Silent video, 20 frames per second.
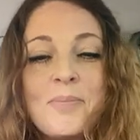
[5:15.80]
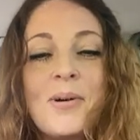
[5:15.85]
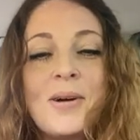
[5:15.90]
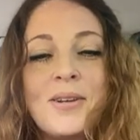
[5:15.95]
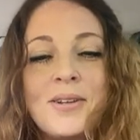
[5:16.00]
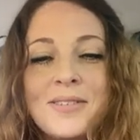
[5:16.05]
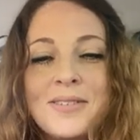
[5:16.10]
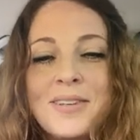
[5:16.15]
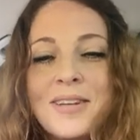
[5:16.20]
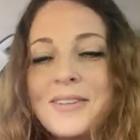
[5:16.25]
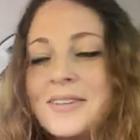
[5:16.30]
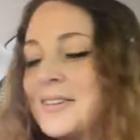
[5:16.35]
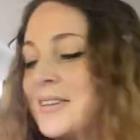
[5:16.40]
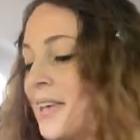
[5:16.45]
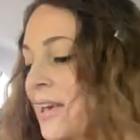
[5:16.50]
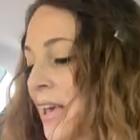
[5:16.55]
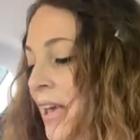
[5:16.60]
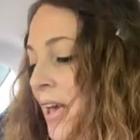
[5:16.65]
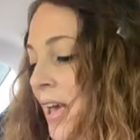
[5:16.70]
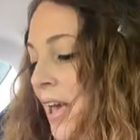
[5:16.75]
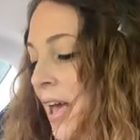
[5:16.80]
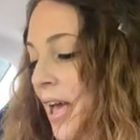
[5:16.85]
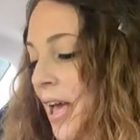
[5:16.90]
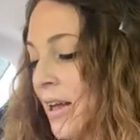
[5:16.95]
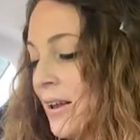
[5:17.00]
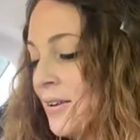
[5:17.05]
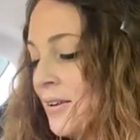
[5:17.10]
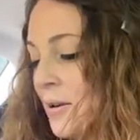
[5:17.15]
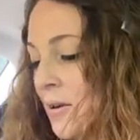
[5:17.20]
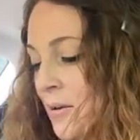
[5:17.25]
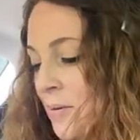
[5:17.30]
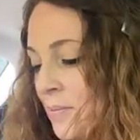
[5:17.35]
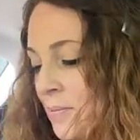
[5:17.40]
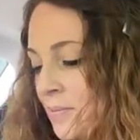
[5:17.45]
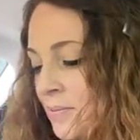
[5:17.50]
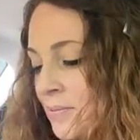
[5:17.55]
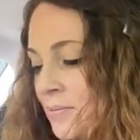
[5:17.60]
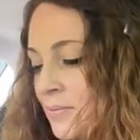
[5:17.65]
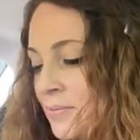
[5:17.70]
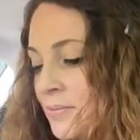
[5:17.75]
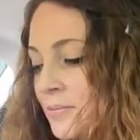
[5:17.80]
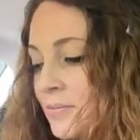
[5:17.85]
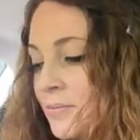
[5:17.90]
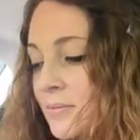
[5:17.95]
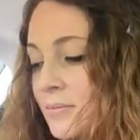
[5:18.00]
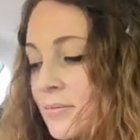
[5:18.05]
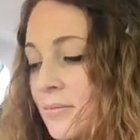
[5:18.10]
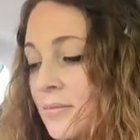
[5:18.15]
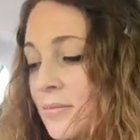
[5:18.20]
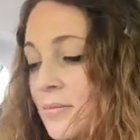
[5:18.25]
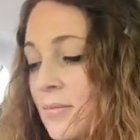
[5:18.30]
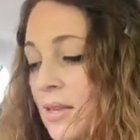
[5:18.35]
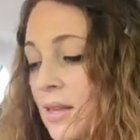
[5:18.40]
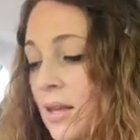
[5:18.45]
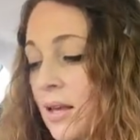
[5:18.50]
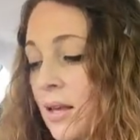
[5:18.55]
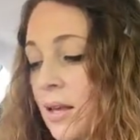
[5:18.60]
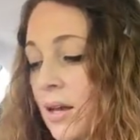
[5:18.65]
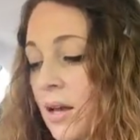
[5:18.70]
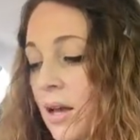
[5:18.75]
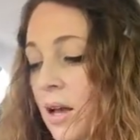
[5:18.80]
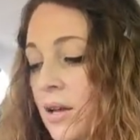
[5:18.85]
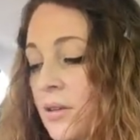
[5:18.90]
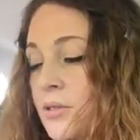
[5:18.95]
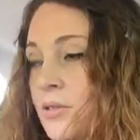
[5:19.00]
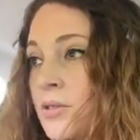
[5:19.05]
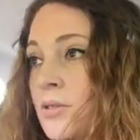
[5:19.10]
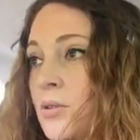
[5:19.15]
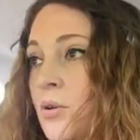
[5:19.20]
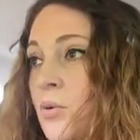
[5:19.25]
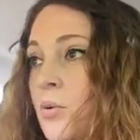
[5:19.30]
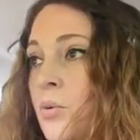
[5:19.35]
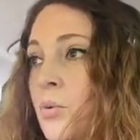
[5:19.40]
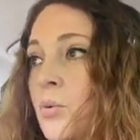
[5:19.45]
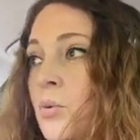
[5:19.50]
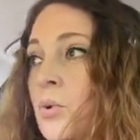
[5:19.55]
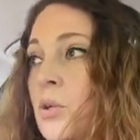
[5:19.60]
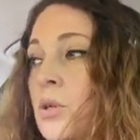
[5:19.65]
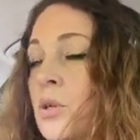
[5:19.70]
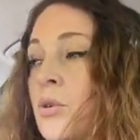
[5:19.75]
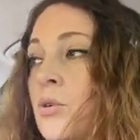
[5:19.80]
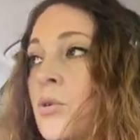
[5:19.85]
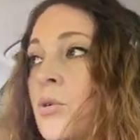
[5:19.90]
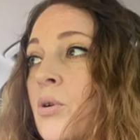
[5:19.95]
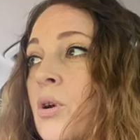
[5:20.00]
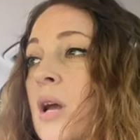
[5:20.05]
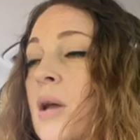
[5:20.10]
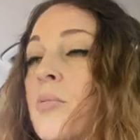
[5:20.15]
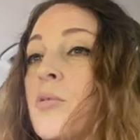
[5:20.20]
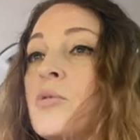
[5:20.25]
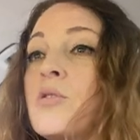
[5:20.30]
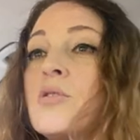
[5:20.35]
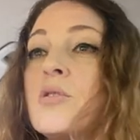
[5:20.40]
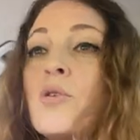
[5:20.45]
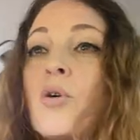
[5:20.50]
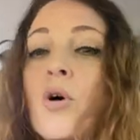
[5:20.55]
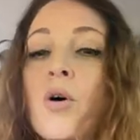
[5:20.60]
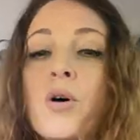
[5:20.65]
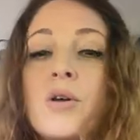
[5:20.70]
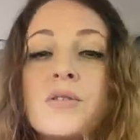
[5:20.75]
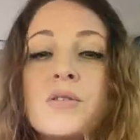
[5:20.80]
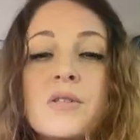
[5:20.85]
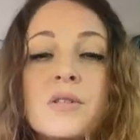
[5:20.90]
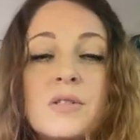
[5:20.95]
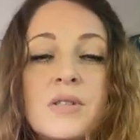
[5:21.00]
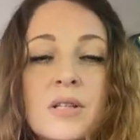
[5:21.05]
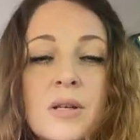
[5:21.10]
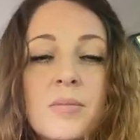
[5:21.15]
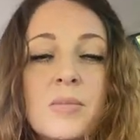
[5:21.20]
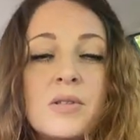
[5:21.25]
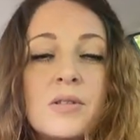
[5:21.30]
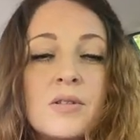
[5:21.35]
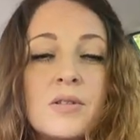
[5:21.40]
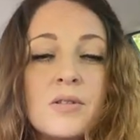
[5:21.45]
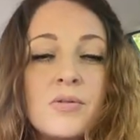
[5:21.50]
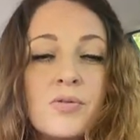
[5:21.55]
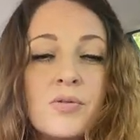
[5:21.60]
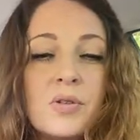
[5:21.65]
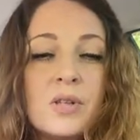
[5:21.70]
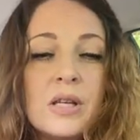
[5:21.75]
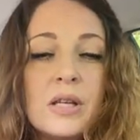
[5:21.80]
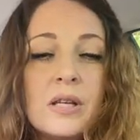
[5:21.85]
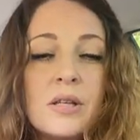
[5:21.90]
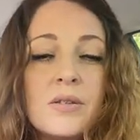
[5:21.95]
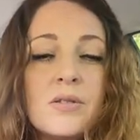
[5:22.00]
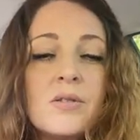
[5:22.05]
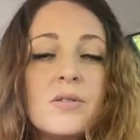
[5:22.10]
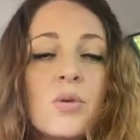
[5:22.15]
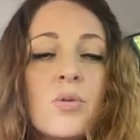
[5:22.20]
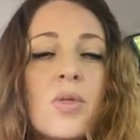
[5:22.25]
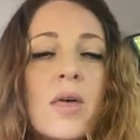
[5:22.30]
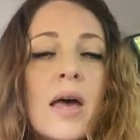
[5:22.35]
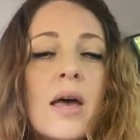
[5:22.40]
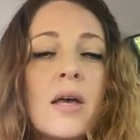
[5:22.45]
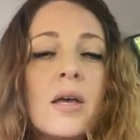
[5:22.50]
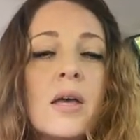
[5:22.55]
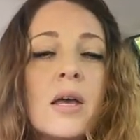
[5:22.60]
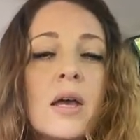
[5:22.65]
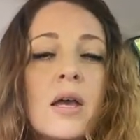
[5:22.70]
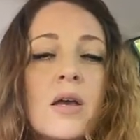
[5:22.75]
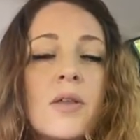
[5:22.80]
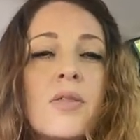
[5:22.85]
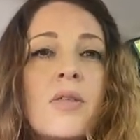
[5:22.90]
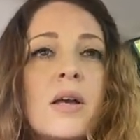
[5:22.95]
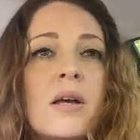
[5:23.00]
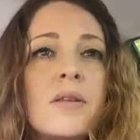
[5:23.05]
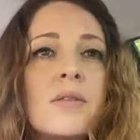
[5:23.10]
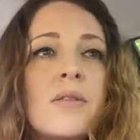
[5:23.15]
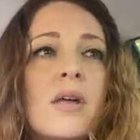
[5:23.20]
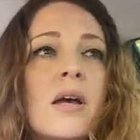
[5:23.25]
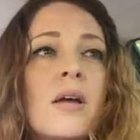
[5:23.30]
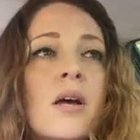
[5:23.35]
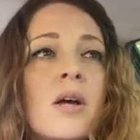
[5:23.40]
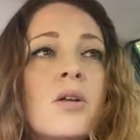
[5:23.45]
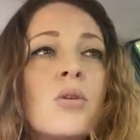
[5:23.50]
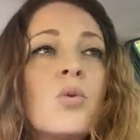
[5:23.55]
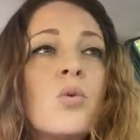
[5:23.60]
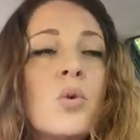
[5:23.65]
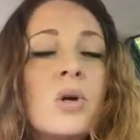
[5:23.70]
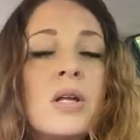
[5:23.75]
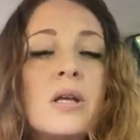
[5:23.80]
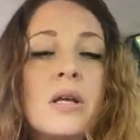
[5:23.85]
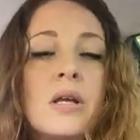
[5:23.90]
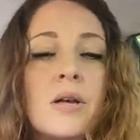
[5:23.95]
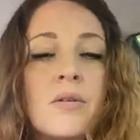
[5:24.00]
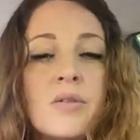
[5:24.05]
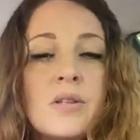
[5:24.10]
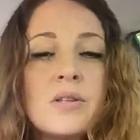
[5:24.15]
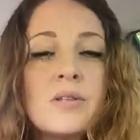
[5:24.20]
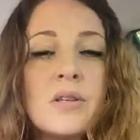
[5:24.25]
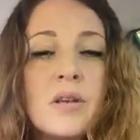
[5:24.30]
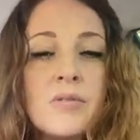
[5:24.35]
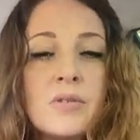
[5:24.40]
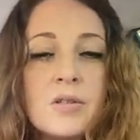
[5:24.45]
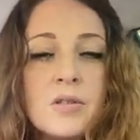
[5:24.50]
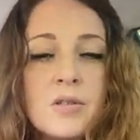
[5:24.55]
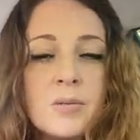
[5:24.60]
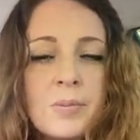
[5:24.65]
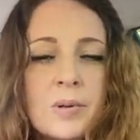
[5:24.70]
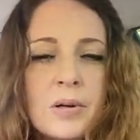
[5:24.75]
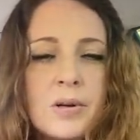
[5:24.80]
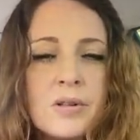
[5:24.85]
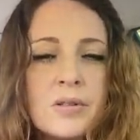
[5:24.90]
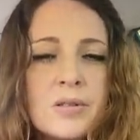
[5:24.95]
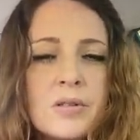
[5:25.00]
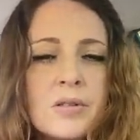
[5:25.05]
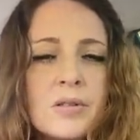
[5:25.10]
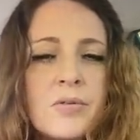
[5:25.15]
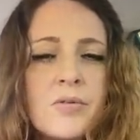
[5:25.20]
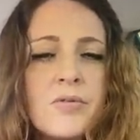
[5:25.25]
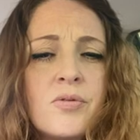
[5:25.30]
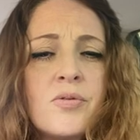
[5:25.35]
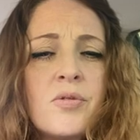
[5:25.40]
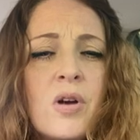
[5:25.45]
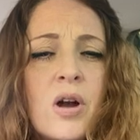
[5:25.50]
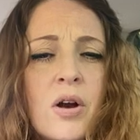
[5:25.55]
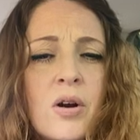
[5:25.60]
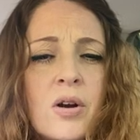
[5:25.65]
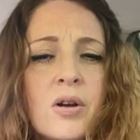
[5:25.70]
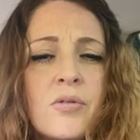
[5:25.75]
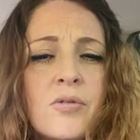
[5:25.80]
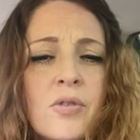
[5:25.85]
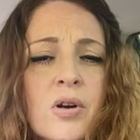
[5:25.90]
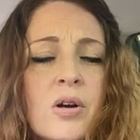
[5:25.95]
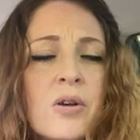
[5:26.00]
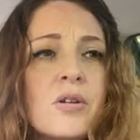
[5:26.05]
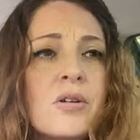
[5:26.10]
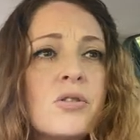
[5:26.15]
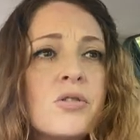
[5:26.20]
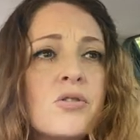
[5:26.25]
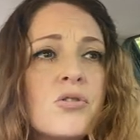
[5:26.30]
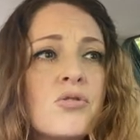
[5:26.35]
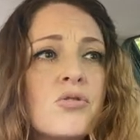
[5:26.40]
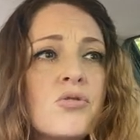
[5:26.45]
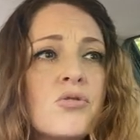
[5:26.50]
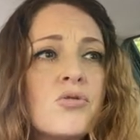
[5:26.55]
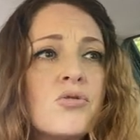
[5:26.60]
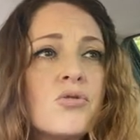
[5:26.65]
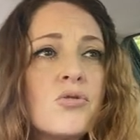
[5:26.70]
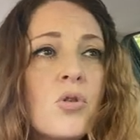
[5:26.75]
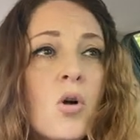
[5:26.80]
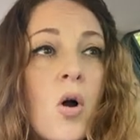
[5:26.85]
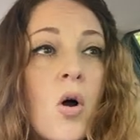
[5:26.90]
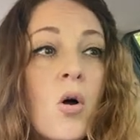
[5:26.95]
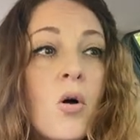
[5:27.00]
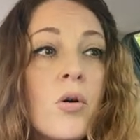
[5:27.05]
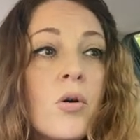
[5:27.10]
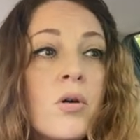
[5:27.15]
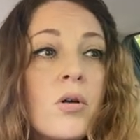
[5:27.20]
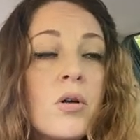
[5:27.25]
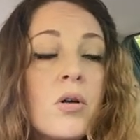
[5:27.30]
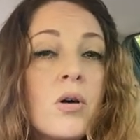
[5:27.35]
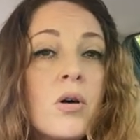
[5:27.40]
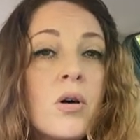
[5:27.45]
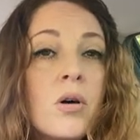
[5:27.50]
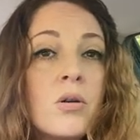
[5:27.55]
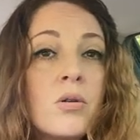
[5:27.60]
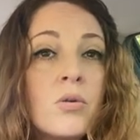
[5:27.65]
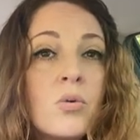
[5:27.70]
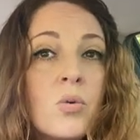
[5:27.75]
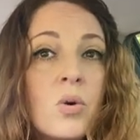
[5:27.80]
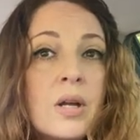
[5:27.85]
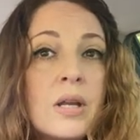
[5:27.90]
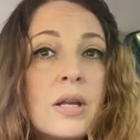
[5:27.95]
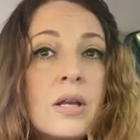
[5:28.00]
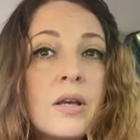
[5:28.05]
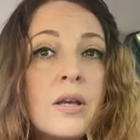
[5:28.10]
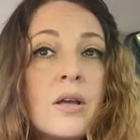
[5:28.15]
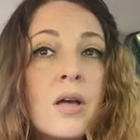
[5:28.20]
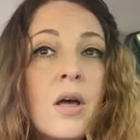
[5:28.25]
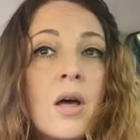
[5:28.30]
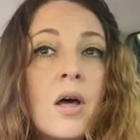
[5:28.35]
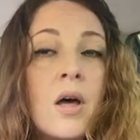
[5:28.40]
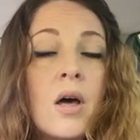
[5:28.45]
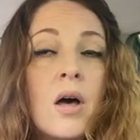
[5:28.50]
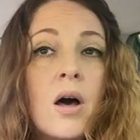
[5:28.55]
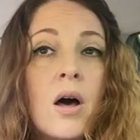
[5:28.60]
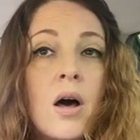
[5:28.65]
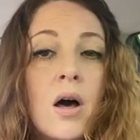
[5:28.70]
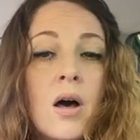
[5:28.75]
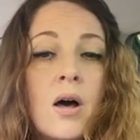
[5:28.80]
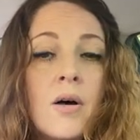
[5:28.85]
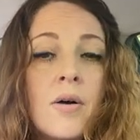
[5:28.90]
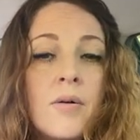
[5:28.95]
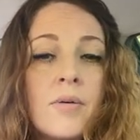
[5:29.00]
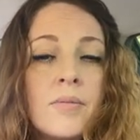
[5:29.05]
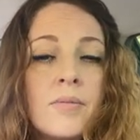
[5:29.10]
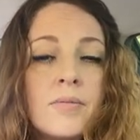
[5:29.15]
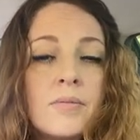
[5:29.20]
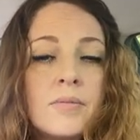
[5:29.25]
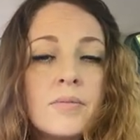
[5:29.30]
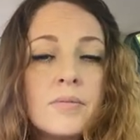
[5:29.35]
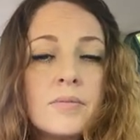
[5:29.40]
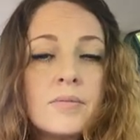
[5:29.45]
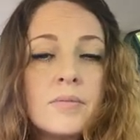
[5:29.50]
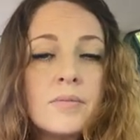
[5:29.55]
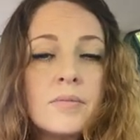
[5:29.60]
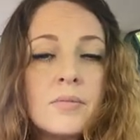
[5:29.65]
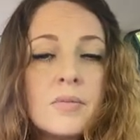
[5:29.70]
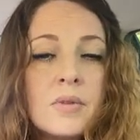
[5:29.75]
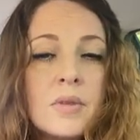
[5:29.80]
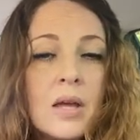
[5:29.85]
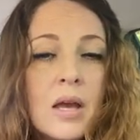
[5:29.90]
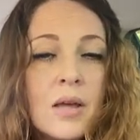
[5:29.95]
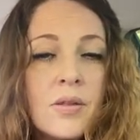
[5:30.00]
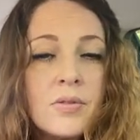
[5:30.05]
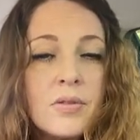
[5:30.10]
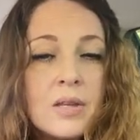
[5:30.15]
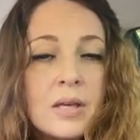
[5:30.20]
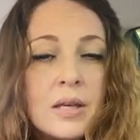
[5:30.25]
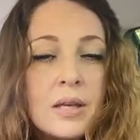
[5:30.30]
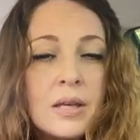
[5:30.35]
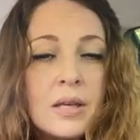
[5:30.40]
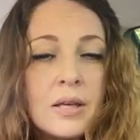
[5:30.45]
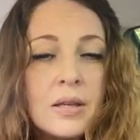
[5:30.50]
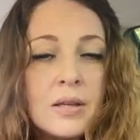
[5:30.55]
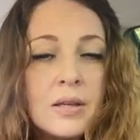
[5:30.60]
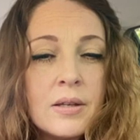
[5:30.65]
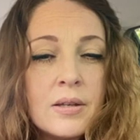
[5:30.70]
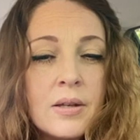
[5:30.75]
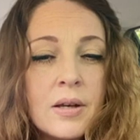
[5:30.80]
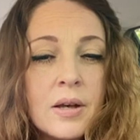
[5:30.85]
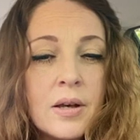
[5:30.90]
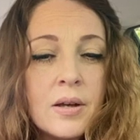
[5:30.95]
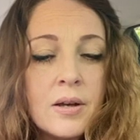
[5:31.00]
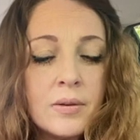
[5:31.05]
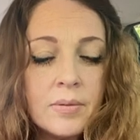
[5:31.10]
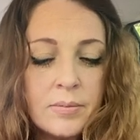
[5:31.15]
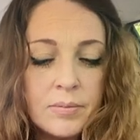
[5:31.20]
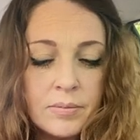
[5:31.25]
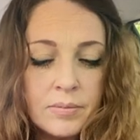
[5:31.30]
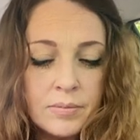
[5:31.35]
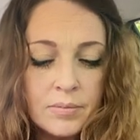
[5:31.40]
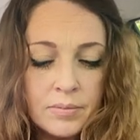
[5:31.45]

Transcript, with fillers: pun intended. And, um, and so you're able to cause the demons to flee so that that that anointing of the seven spirits is a very very strong anointing um that the um